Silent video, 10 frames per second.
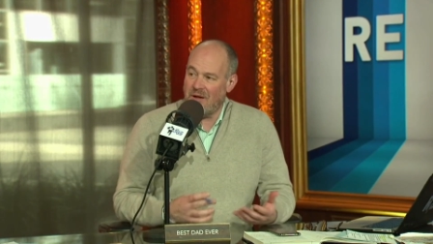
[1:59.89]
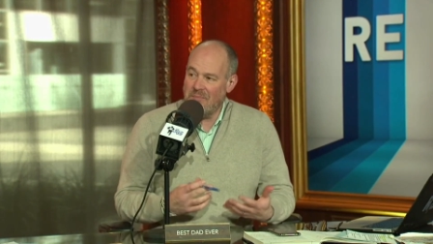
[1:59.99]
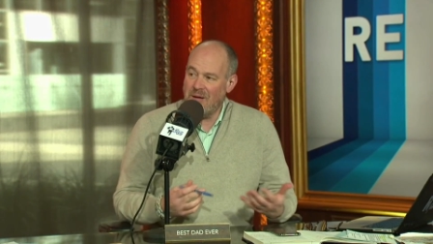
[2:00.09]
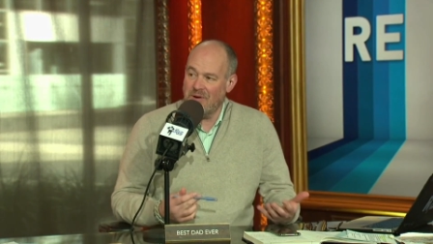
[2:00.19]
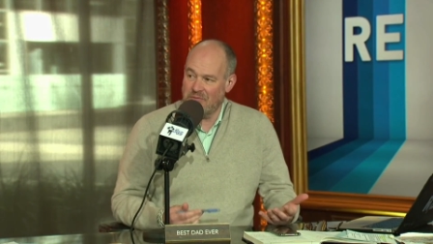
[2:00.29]
a,
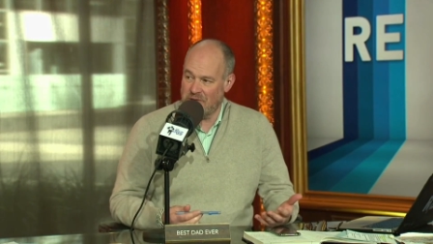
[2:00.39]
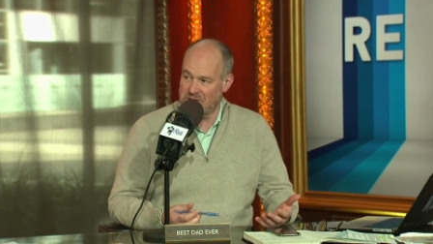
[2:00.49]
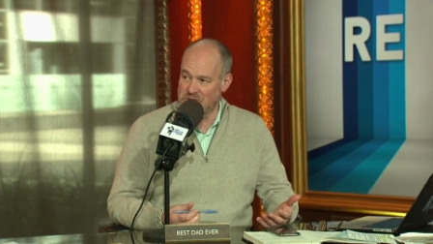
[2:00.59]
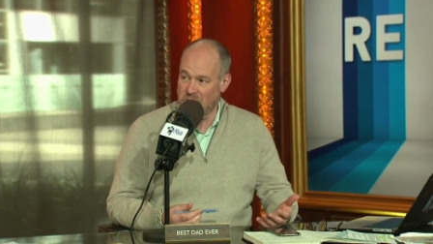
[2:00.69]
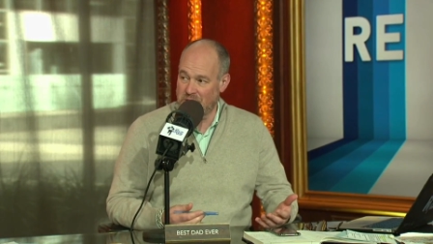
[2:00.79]
memory for
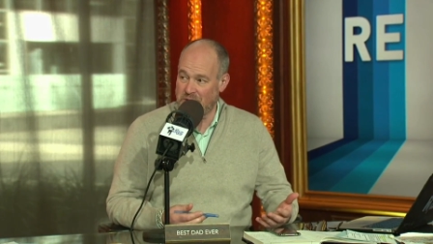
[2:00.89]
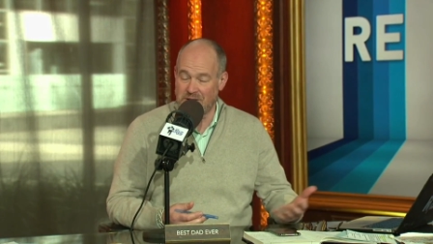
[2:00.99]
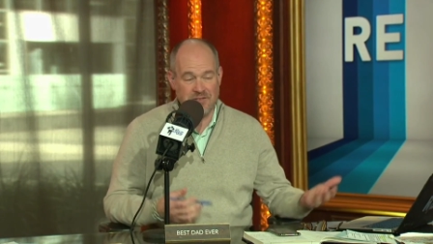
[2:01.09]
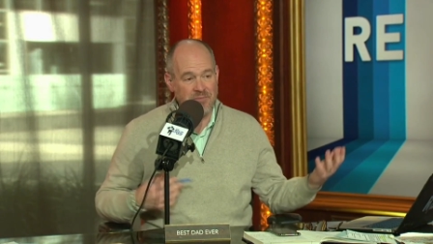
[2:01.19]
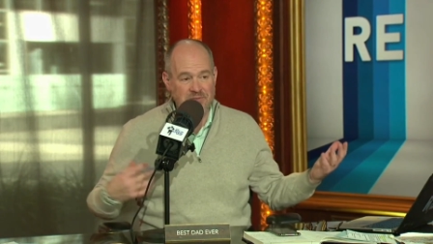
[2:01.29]
this sort of thing.
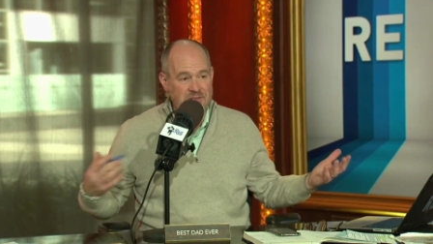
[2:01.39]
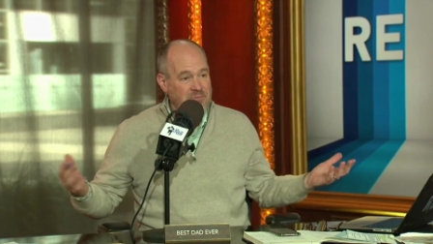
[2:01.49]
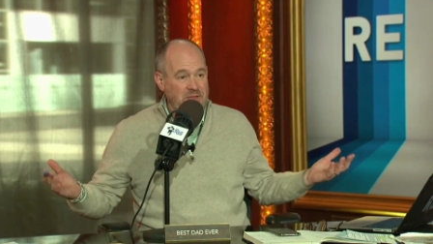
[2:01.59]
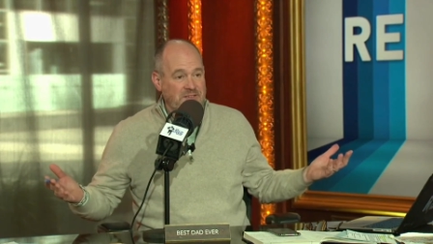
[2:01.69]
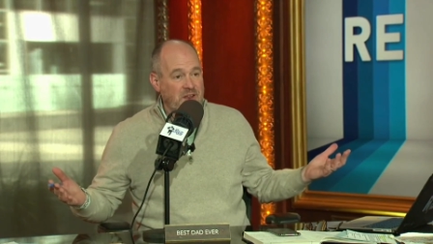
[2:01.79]
Rich some some
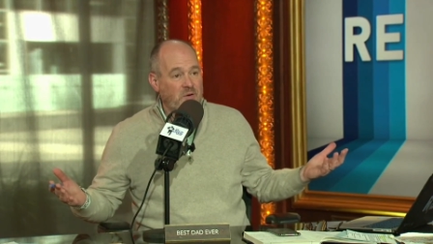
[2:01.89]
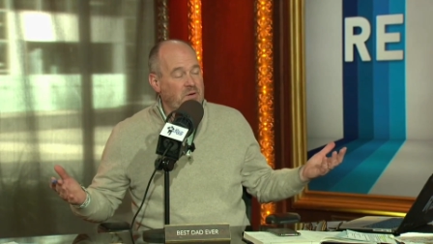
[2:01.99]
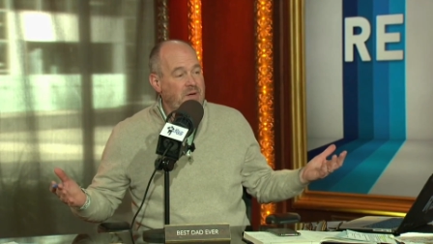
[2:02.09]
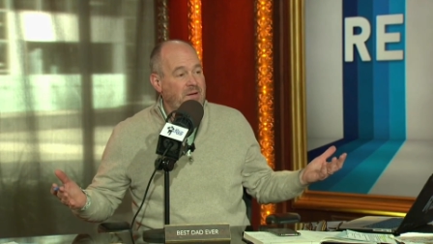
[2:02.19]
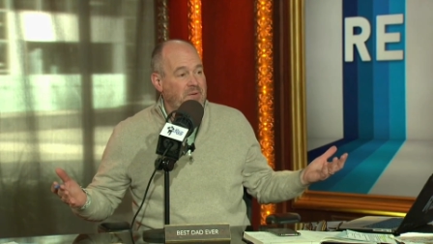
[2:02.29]
things lawyer. I don't
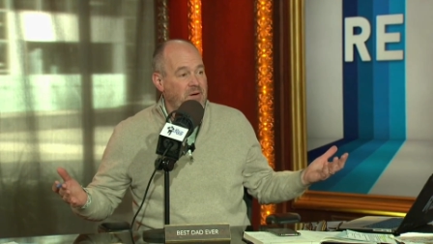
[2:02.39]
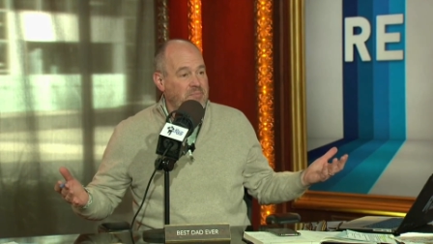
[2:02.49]
remember,